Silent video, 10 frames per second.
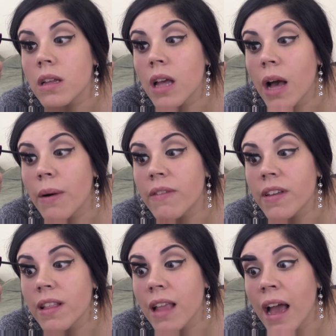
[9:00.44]
However,
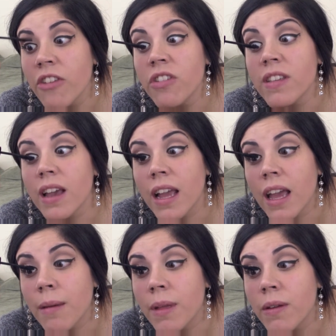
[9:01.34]
the lashes I
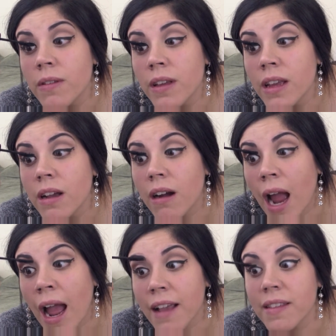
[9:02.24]
am using are
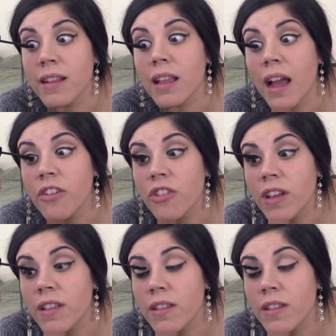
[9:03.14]
accent lashes,